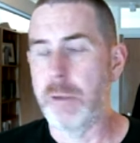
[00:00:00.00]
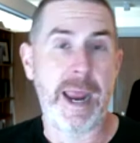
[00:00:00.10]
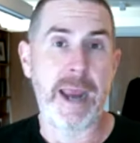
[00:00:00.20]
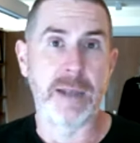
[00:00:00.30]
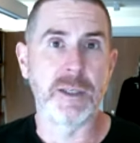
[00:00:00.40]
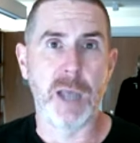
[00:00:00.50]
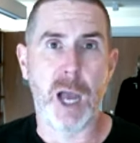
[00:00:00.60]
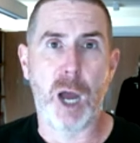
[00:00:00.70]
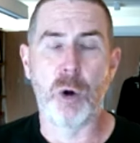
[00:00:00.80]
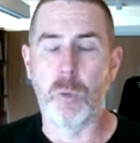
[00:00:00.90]

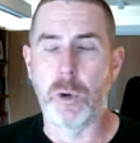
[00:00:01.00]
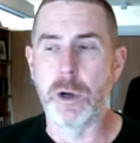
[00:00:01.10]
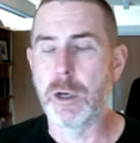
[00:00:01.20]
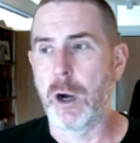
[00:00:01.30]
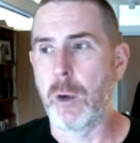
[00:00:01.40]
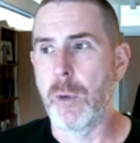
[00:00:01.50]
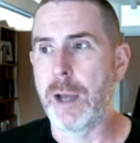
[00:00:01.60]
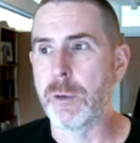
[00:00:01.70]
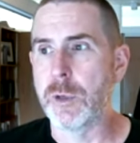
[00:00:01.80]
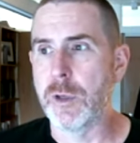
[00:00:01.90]
enhancing our work
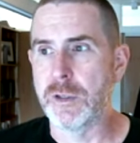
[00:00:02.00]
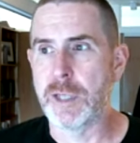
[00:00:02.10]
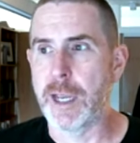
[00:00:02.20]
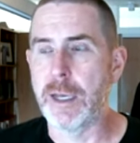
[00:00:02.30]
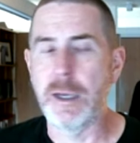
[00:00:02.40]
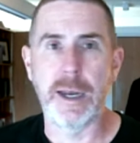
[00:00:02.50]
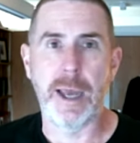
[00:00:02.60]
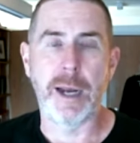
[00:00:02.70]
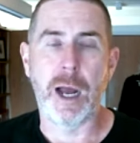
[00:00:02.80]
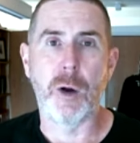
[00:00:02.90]
around the state and
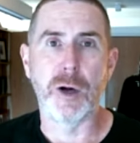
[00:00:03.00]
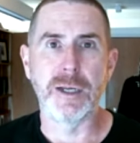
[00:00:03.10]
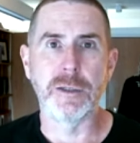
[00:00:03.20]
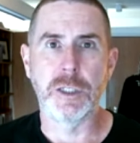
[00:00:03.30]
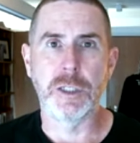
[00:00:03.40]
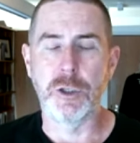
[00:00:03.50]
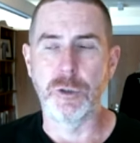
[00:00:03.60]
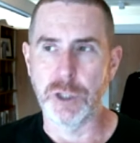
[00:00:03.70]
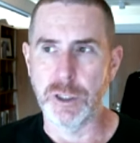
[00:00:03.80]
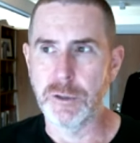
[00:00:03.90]
at our
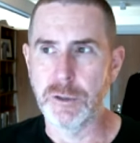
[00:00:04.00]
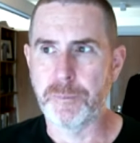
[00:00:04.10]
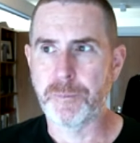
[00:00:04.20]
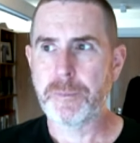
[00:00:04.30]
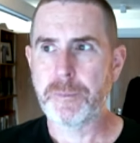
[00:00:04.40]
institutions.